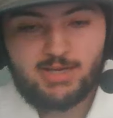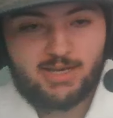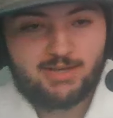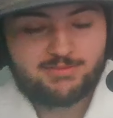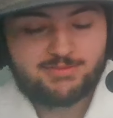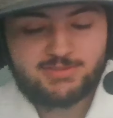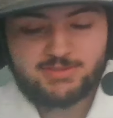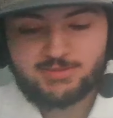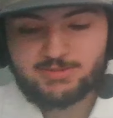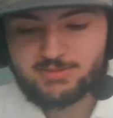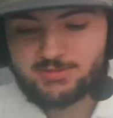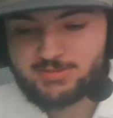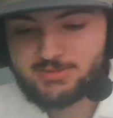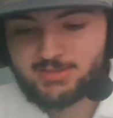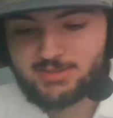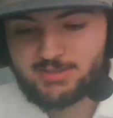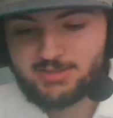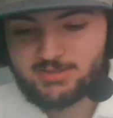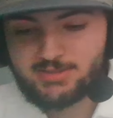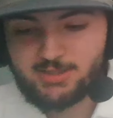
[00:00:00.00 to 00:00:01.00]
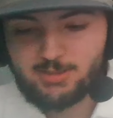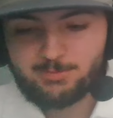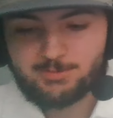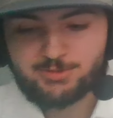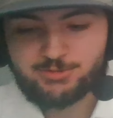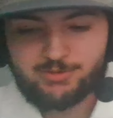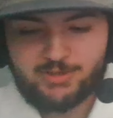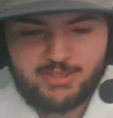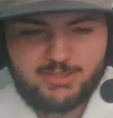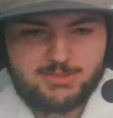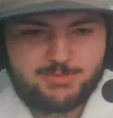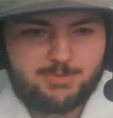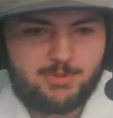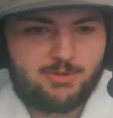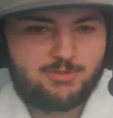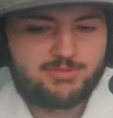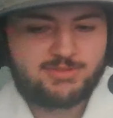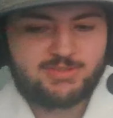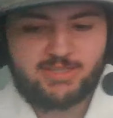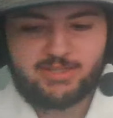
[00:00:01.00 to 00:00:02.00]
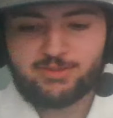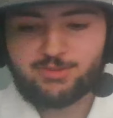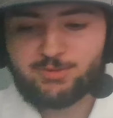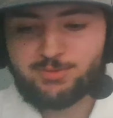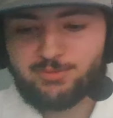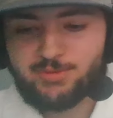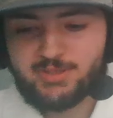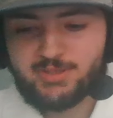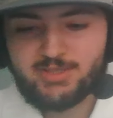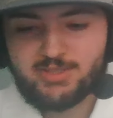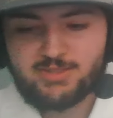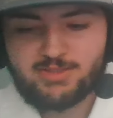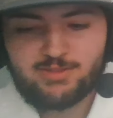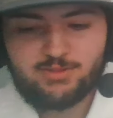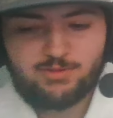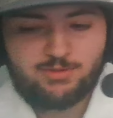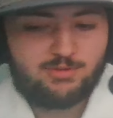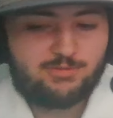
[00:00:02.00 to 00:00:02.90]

I've seen a couple trainers post like three